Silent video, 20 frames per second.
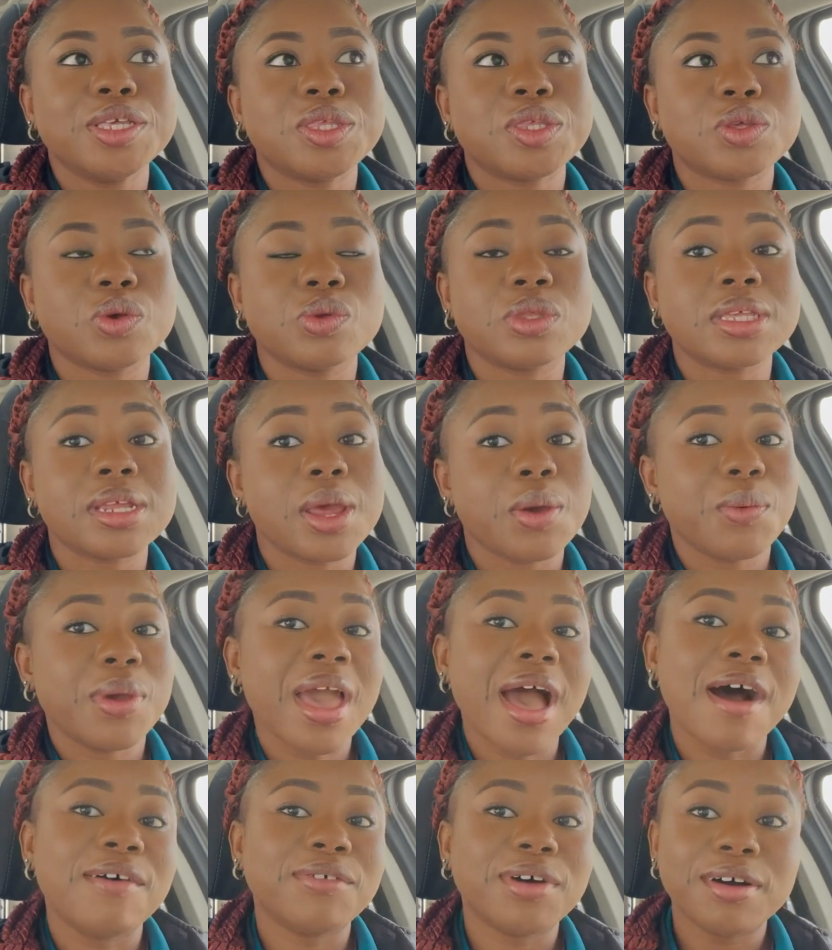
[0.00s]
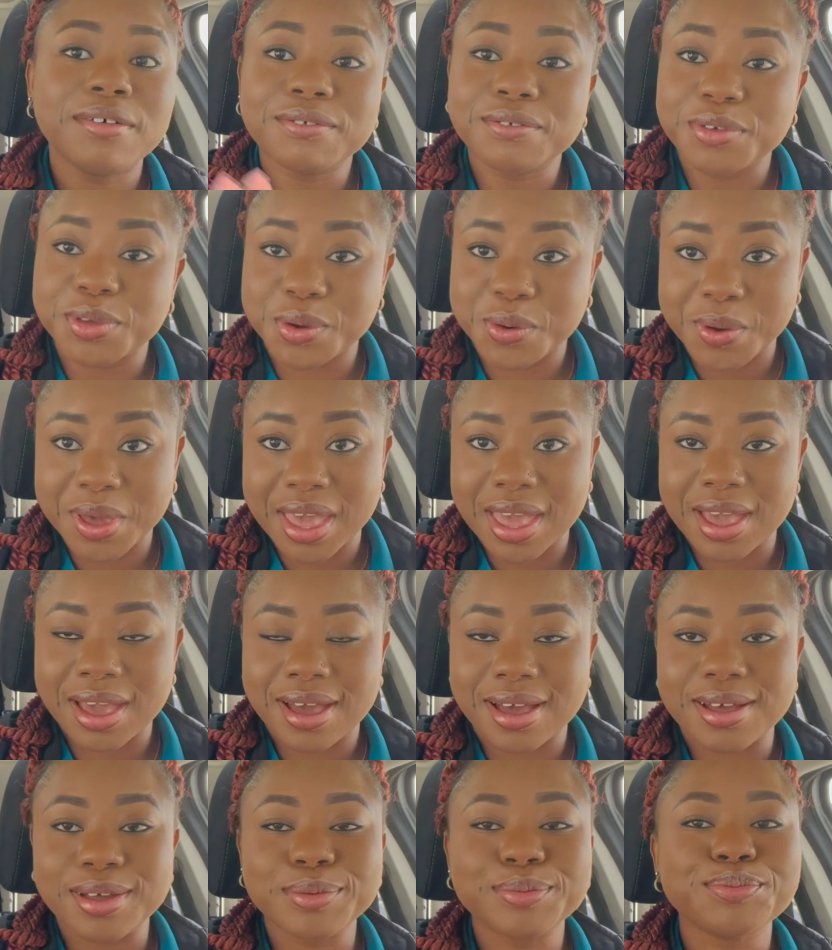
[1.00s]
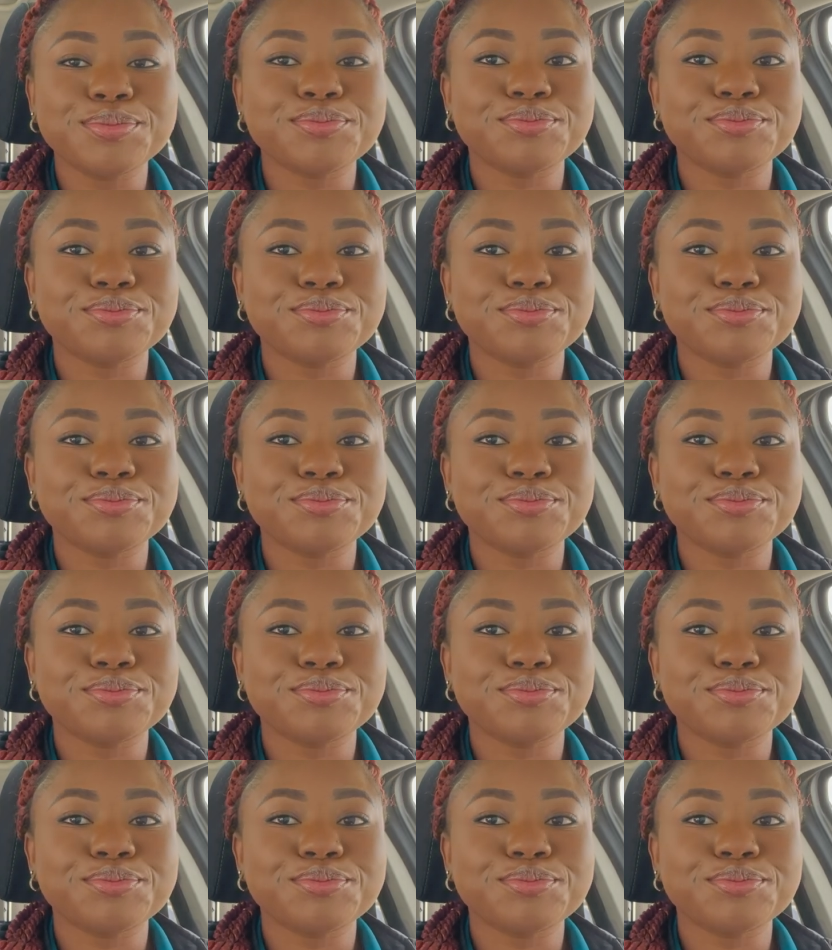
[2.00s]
So today we have a viewing.